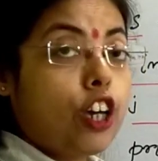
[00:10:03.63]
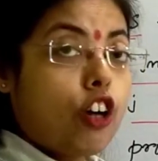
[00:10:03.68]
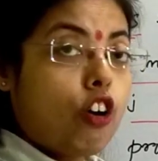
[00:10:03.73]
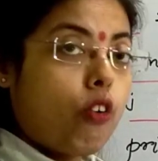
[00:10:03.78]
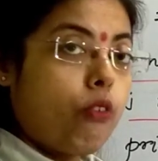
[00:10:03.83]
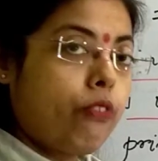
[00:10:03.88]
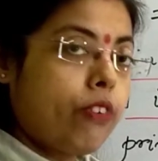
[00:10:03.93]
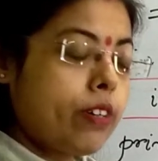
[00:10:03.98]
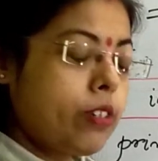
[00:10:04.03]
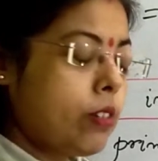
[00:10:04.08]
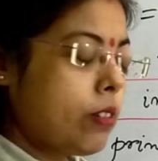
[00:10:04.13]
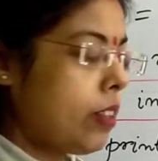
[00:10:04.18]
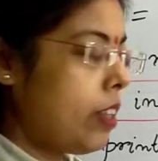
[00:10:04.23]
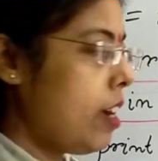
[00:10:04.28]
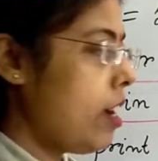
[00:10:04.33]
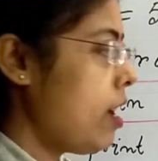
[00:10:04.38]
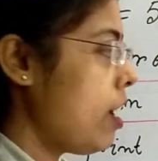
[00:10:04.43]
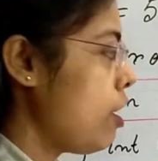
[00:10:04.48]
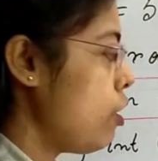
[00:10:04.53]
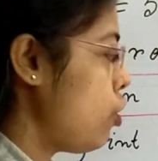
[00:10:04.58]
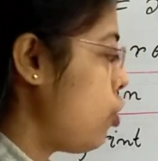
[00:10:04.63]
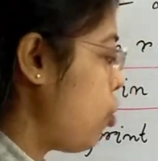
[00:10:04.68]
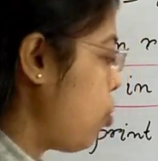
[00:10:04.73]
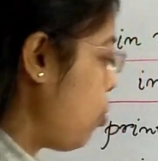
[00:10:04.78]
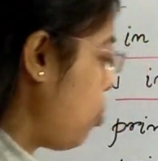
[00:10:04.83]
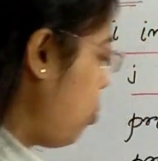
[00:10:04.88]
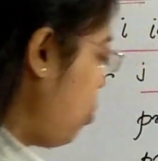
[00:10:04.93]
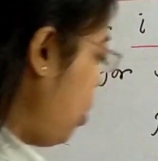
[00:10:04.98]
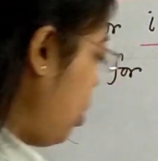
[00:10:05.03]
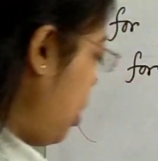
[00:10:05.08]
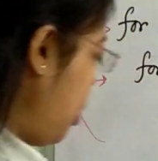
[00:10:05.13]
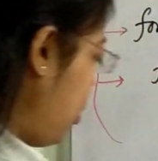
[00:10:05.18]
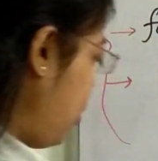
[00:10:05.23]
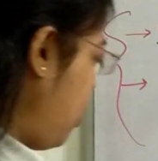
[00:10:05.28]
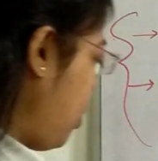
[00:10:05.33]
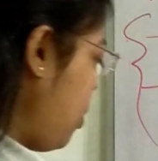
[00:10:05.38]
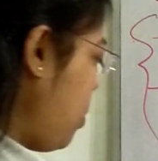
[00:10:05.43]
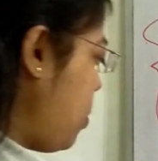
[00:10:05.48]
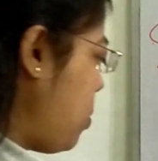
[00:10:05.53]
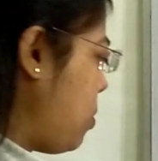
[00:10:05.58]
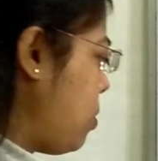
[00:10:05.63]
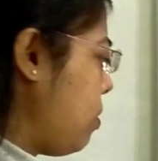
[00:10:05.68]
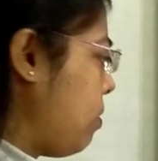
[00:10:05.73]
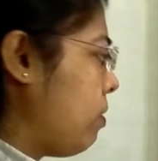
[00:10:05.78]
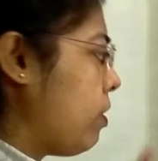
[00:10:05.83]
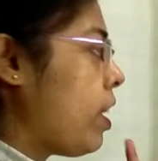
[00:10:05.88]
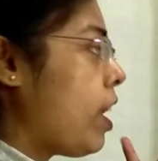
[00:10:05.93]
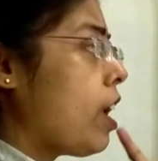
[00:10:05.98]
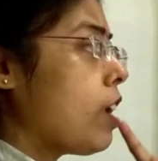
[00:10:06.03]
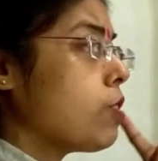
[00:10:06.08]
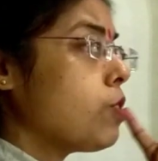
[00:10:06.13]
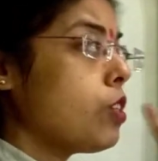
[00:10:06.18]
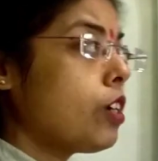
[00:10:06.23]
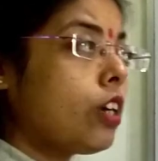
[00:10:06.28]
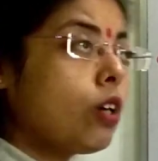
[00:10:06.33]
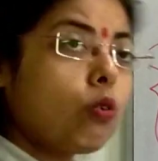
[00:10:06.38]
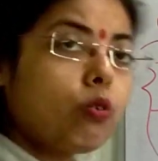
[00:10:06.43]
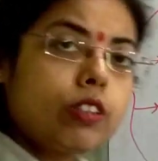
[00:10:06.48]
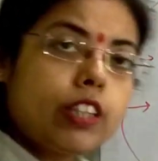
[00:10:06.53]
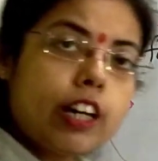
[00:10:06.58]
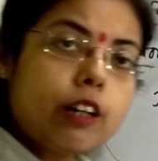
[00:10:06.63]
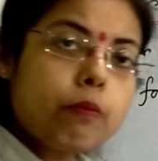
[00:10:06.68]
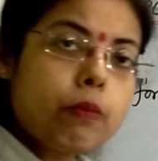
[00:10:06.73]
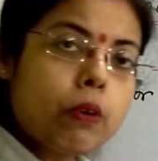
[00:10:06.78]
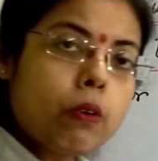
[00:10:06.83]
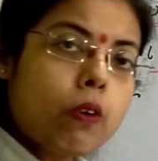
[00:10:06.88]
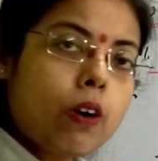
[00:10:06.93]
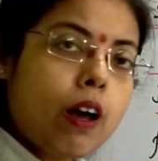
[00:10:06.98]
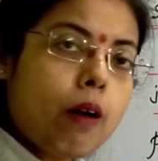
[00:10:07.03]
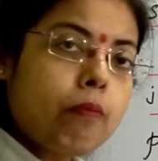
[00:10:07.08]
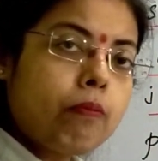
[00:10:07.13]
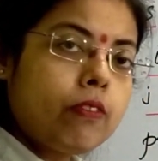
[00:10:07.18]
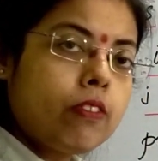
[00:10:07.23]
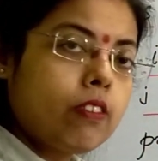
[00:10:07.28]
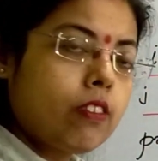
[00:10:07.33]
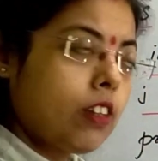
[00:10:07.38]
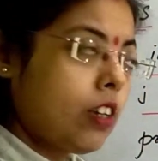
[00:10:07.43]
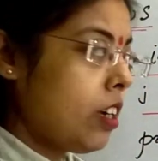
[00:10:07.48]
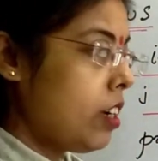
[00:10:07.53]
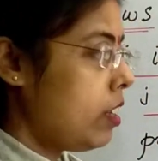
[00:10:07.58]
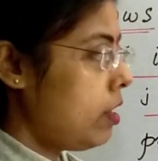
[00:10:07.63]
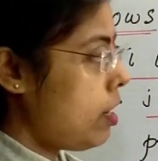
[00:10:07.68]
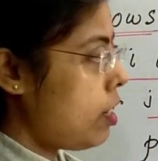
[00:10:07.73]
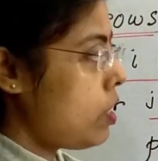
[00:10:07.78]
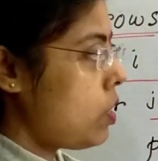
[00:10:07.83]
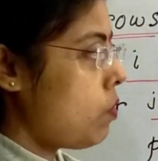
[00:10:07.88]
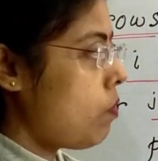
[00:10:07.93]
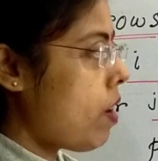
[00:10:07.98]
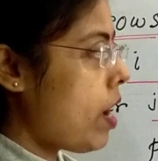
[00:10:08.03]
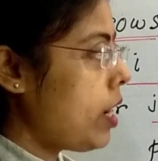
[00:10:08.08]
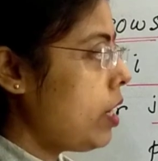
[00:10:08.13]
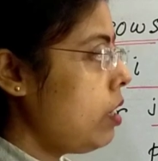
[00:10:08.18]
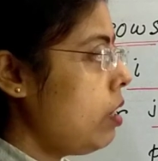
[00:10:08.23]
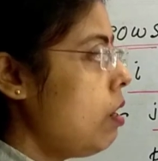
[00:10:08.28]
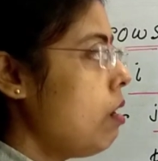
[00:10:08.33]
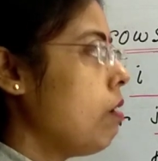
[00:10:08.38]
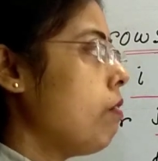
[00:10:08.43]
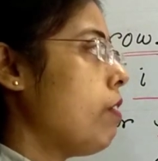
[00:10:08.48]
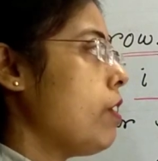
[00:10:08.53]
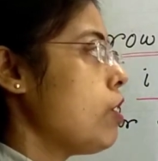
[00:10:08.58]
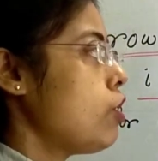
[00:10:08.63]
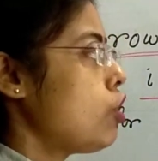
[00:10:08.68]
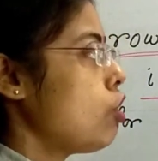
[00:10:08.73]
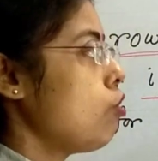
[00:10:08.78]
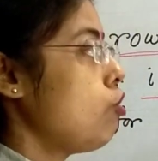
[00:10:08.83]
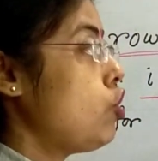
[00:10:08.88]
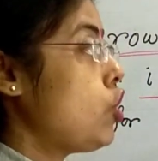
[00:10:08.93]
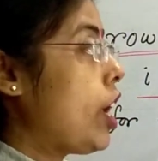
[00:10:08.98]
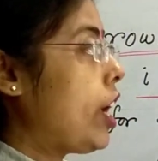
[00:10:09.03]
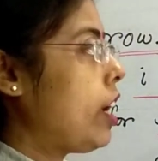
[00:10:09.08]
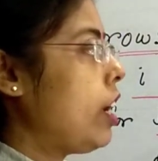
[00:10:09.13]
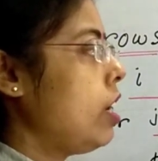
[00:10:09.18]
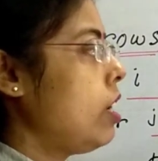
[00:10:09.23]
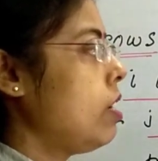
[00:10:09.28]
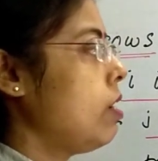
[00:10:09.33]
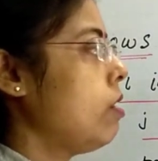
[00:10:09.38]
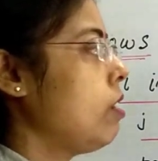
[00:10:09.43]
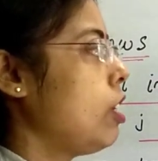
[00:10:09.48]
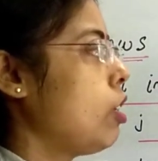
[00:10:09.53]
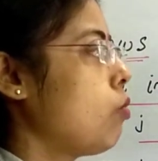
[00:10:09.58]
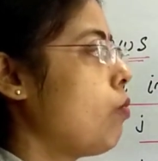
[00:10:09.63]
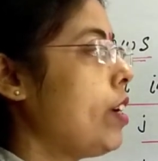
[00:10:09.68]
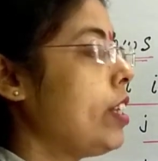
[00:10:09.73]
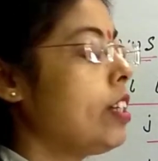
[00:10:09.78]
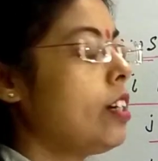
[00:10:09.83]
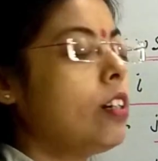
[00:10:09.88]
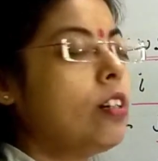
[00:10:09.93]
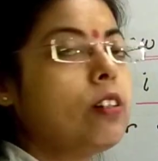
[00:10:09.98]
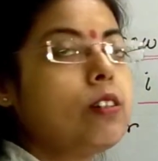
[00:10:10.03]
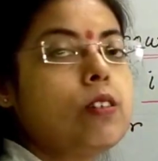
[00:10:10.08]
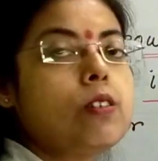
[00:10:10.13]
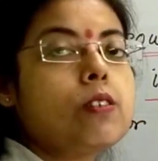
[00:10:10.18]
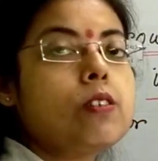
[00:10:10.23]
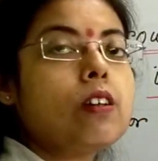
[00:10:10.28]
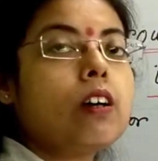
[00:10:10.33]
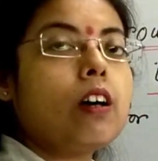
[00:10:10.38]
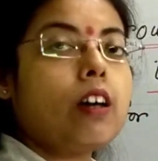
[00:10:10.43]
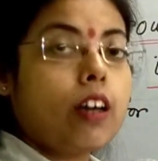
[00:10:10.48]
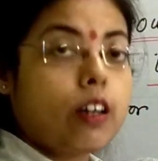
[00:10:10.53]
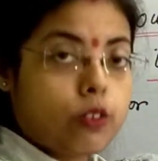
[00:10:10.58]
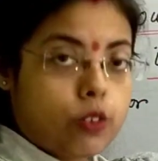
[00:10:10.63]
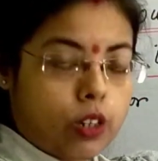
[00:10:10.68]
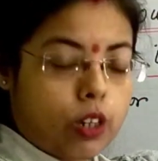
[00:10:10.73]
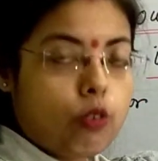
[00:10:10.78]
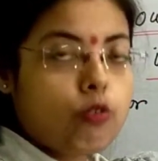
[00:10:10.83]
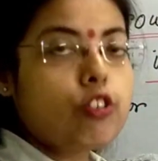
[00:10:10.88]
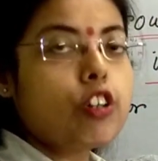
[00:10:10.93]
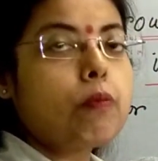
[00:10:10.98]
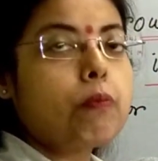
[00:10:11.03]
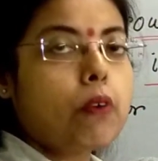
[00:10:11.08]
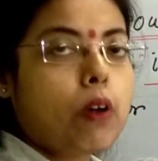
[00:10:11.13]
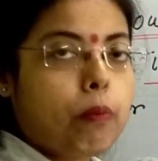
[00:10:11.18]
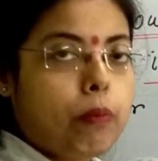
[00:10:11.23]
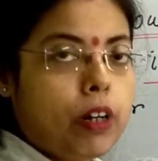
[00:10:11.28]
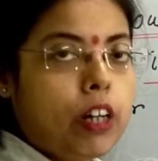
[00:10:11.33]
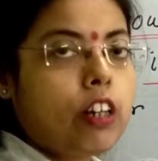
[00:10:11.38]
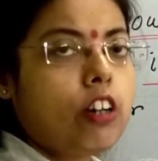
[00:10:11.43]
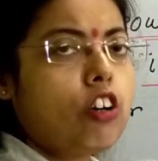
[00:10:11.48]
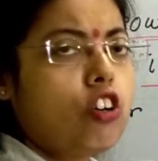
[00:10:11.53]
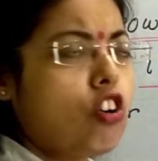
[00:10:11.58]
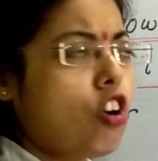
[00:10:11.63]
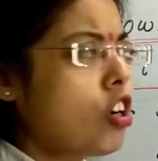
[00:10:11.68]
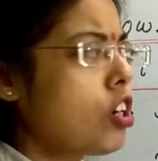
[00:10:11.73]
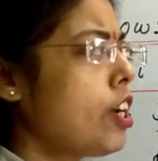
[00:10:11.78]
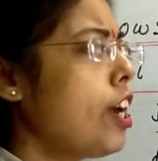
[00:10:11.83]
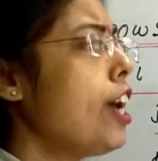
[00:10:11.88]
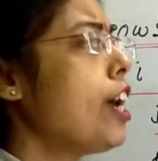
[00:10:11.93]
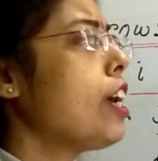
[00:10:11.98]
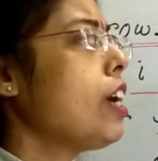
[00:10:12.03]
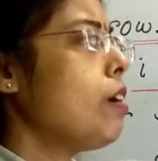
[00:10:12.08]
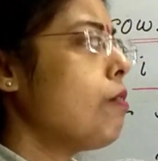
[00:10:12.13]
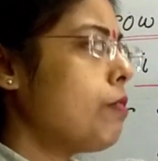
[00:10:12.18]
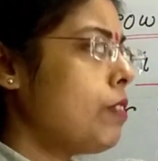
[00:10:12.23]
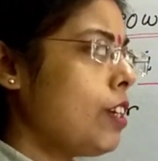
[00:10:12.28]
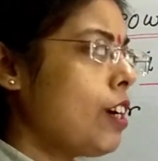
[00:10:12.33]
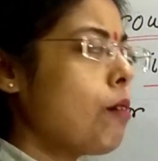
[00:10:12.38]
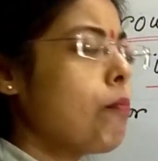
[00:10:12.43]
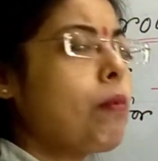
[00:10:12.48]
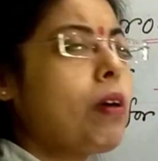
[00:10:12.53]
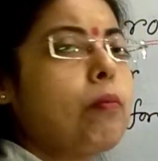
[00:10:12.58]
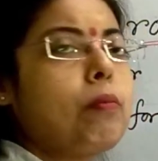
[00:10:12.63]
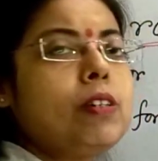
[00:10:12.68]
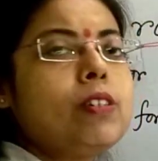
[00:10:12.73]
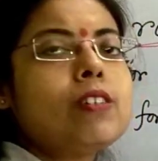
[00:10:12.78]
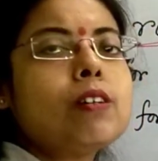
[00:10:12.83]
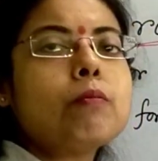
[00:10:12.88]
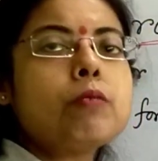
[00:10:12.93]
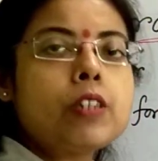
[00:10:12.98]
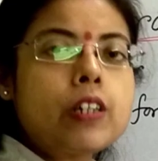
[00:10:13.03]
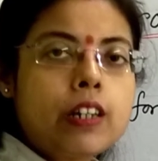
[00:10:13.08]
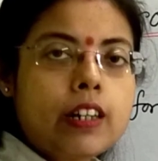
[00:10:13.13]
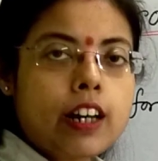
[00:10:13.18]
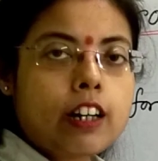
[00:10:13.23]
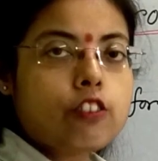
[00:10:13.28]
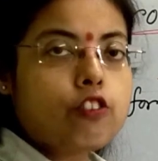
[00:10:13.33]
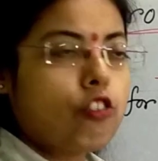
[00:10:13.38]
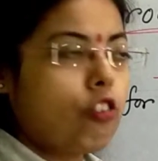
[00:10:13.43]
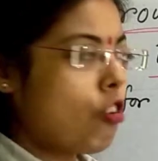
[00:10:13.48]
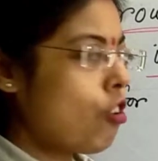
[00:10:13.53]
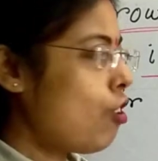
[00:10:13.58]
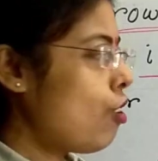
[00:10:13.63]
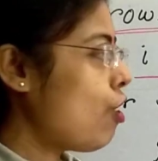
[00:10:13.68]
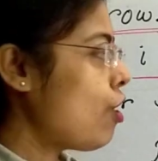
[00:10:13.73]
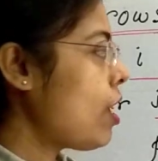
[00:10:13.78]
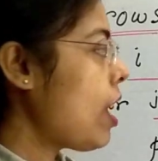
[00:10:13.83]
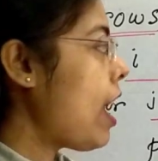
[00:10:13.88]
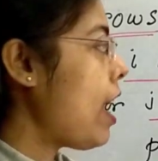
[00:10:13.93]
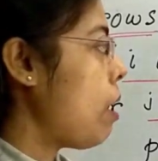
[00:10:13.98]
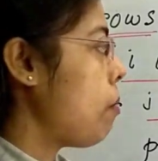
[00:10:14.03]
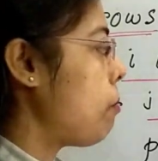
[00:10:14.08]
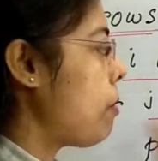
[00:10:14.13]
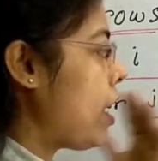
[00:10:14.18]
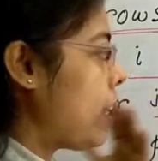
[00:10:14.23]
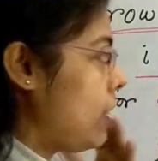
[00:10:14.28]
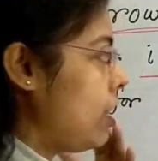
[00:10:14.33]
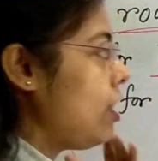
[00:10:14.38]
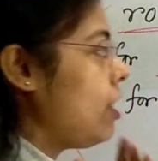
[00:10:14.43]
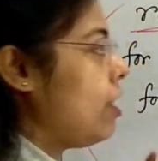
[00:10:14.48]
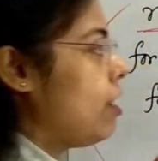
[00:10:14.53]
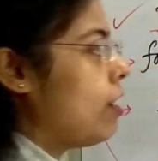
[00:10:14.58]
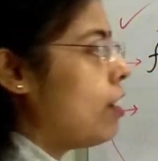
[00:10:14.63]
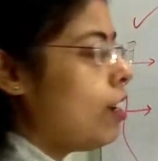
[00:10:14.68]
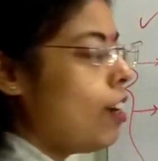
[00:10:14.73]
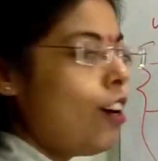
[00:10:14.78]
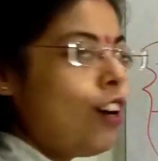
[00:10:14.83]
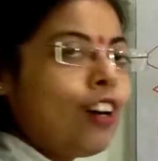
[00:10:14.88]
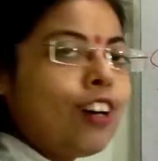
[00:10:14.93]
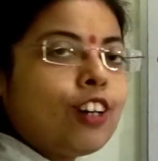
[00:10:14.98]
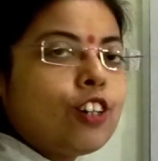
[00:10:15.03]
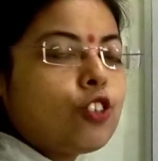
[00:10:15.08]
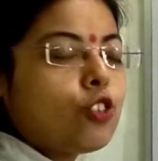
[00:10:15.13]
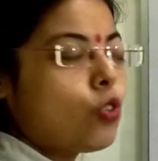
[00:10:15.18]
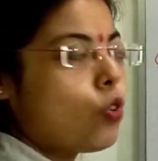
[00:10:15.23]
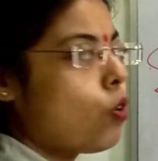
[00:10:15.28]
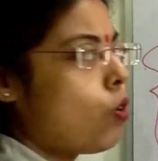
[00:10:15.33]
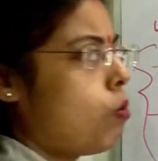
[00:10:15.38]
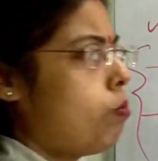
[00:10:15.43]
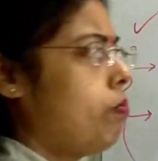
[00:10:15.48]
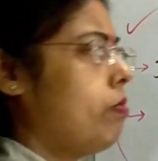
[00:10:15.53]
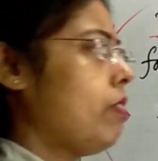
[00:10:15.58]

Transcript: your first thing is to just execute that program. That's fine. First you check it that whether it is executed properly or not. If there may be some syntax error or not, I am writing here now. So